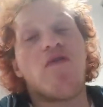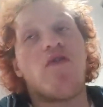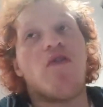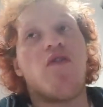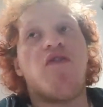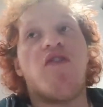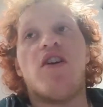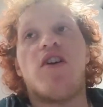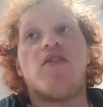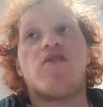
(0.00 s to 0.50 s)
The
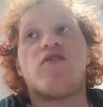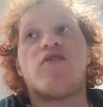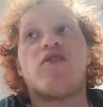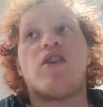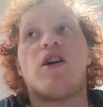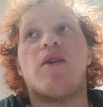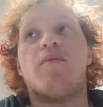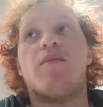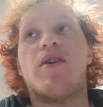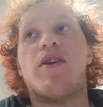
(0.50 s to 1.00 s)
first
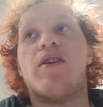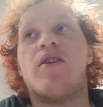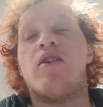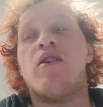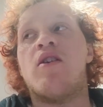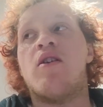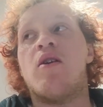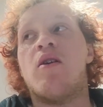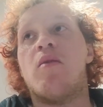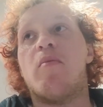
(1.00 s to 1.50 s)
time it
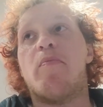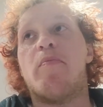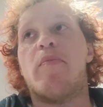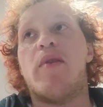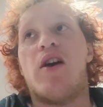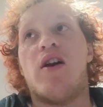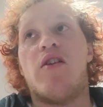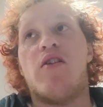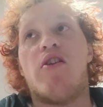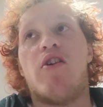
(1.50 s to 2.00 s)

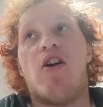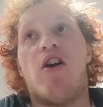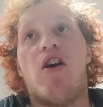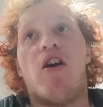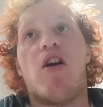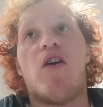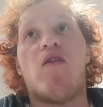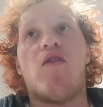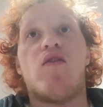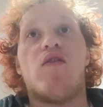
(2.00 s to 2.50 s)
burnt
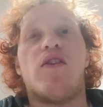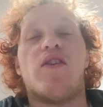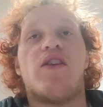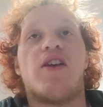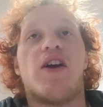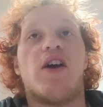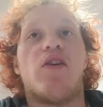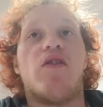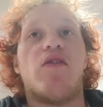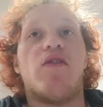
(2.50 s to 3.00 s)
half of it
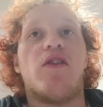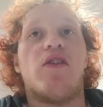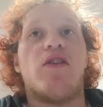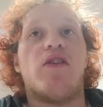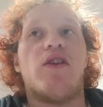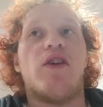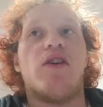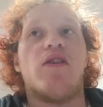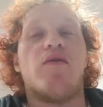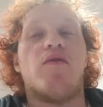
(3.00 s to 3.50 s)
down
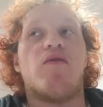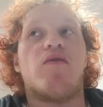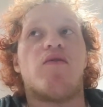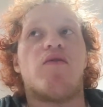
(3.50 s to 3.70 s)
and it